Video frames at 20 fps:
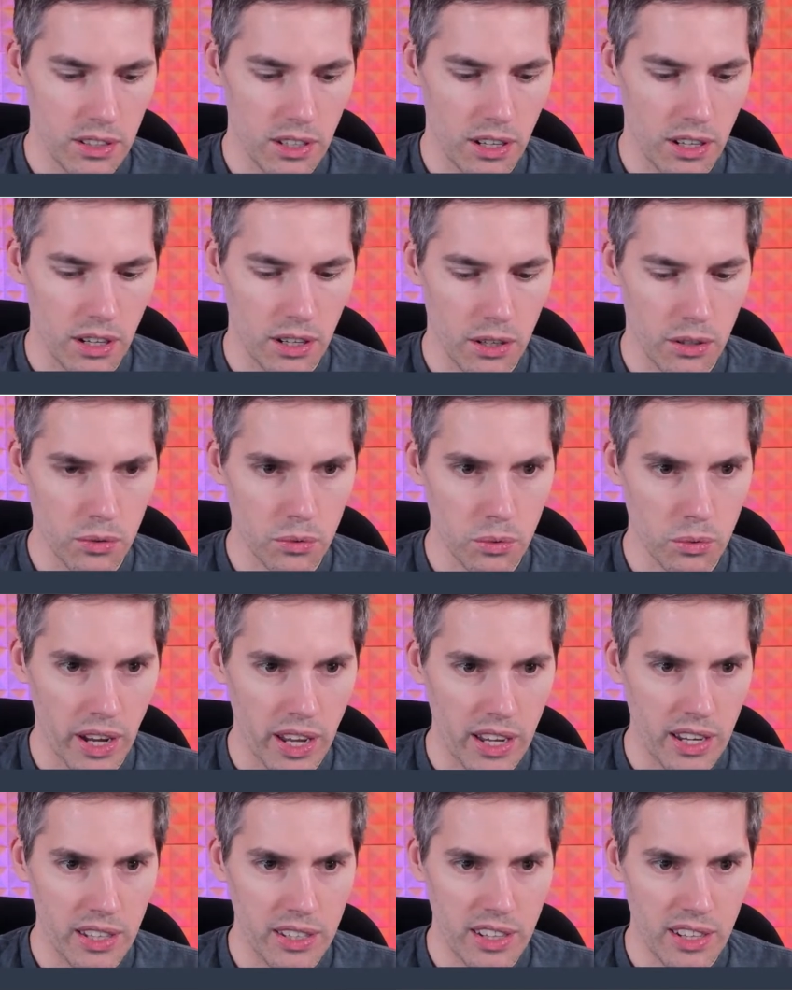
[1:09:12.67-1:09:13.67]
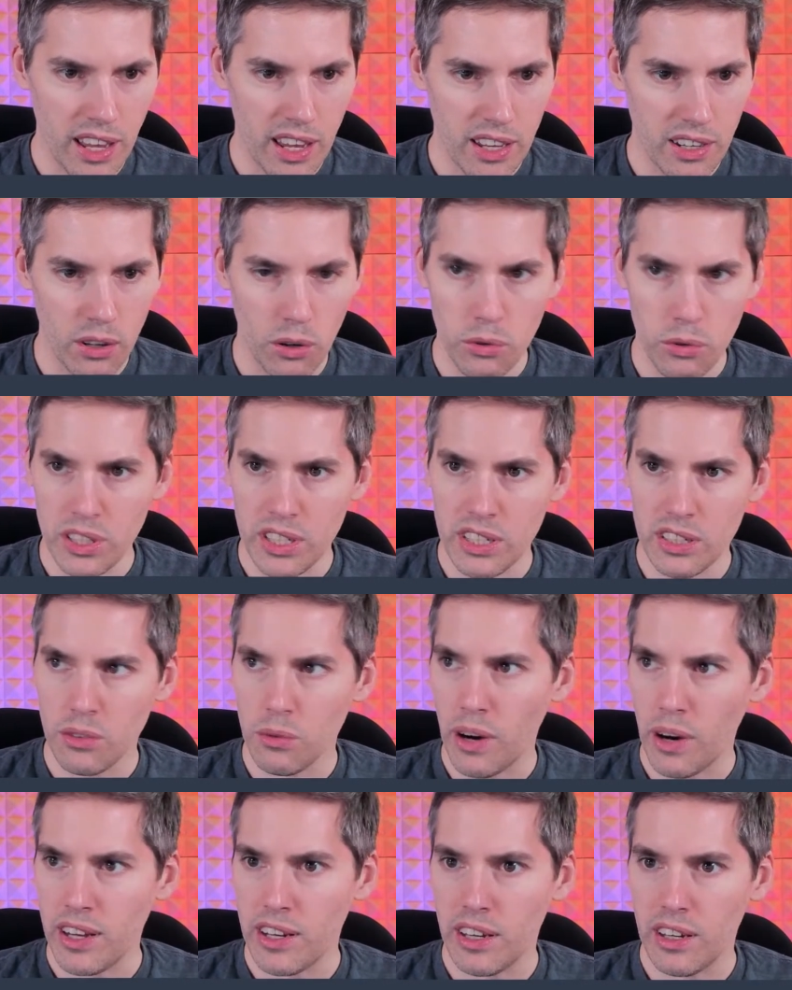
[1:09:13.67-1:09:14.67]
Uh, Ray Dane. Oh, we did
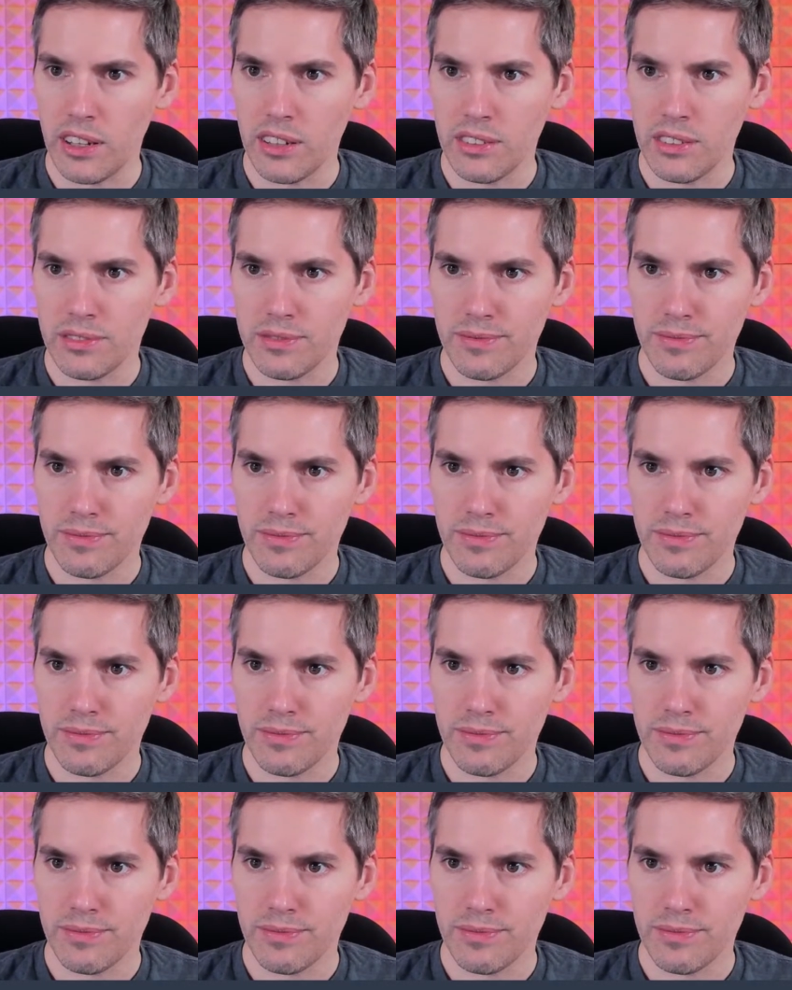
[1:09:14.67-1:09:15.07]
Ray Dane.